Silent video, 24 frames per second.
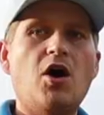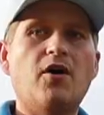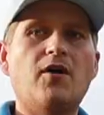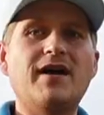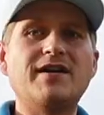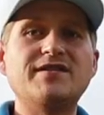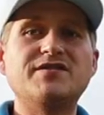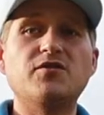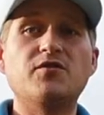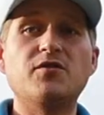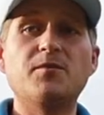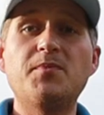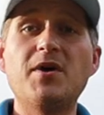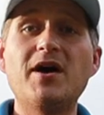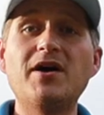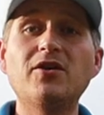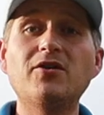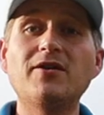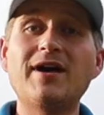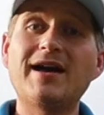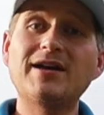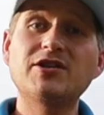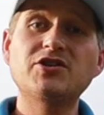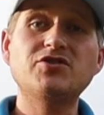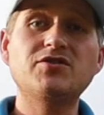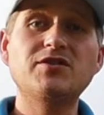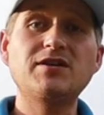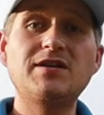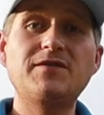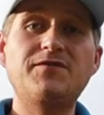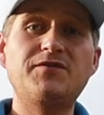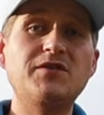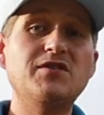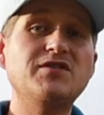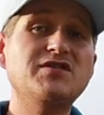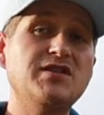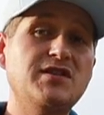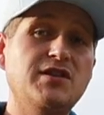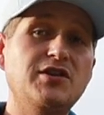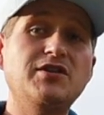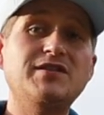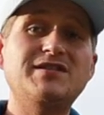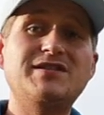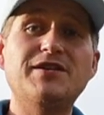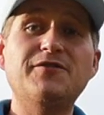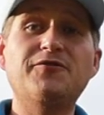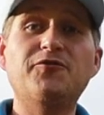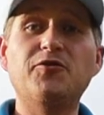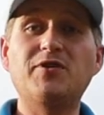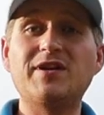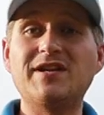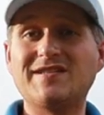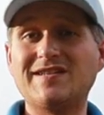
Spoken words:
All right, so the putter actually feels a little different.